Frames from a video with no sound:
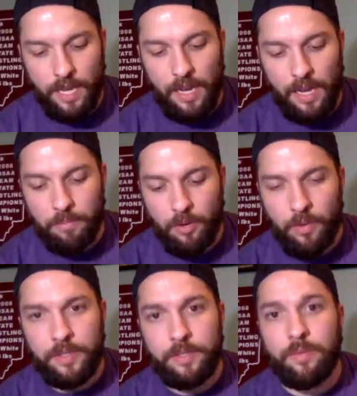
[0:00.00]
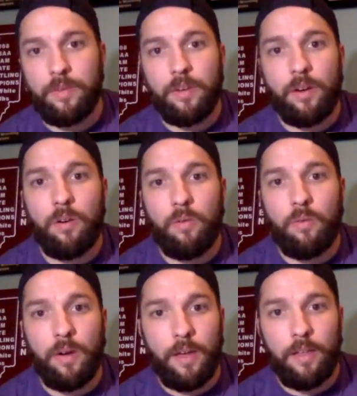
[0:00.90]
I'm going to go
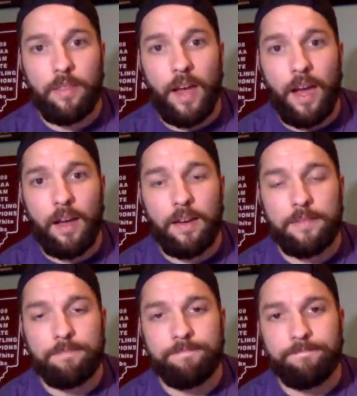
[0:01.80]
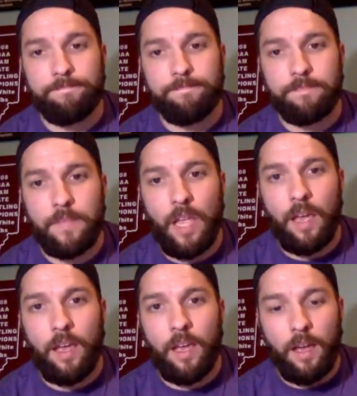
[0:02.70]
with
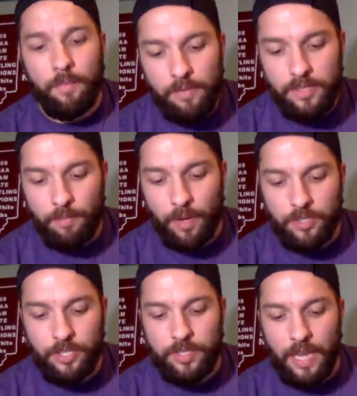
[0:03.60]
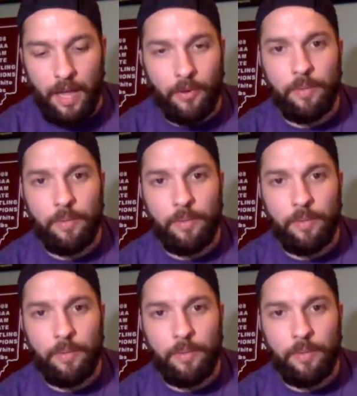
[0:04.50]
give us a bunch of salary.